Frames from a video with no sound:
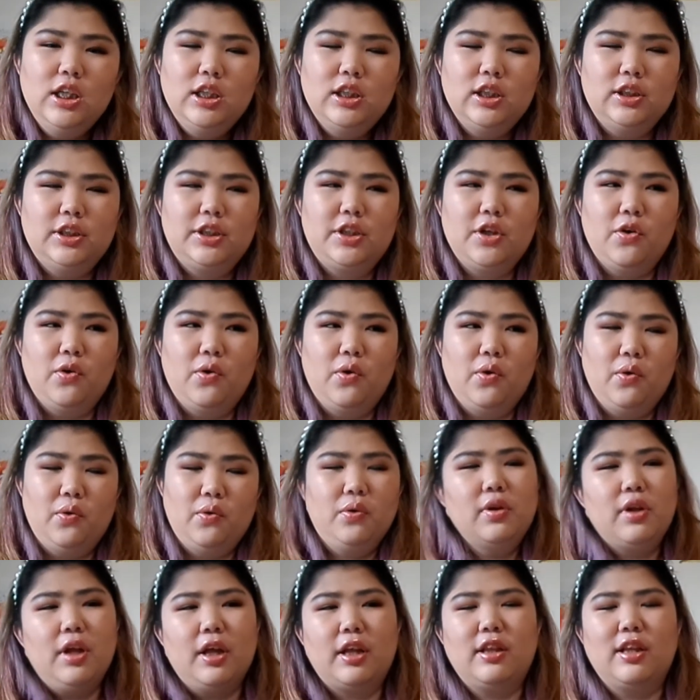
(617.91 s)
So
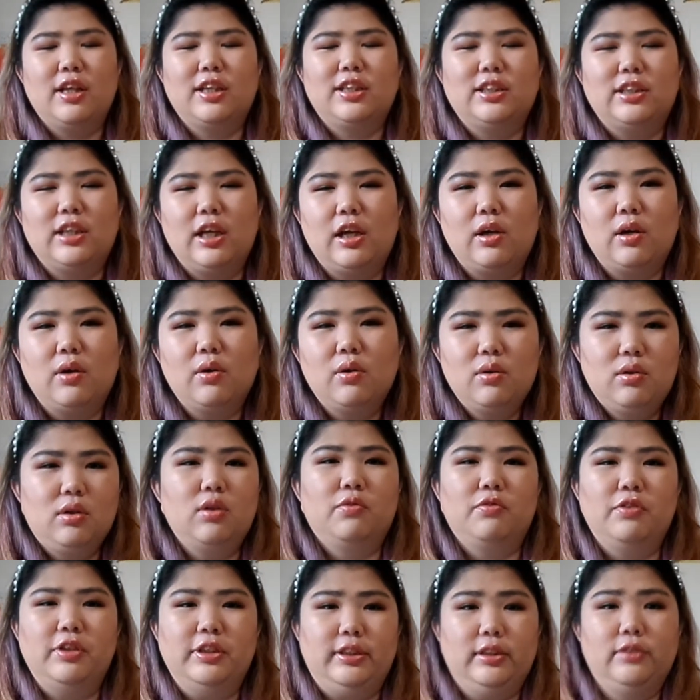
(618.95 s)
like that's like the
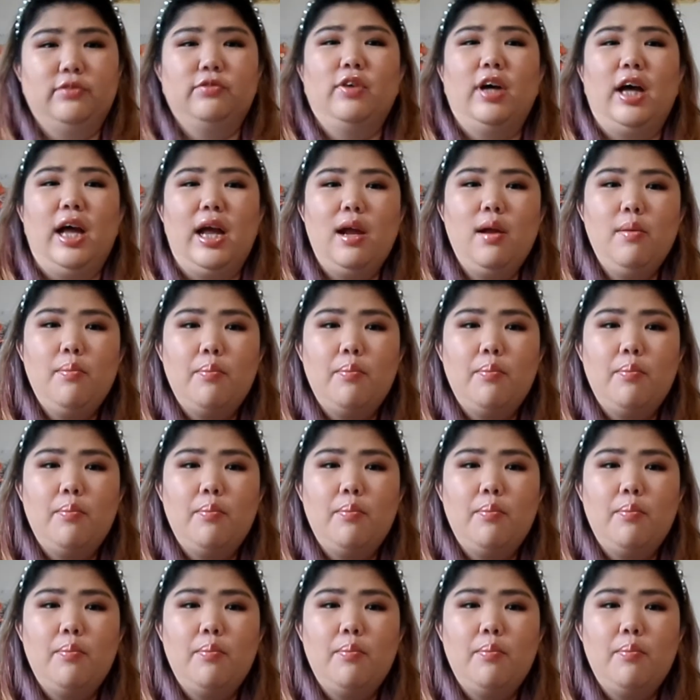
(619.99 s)
reason why.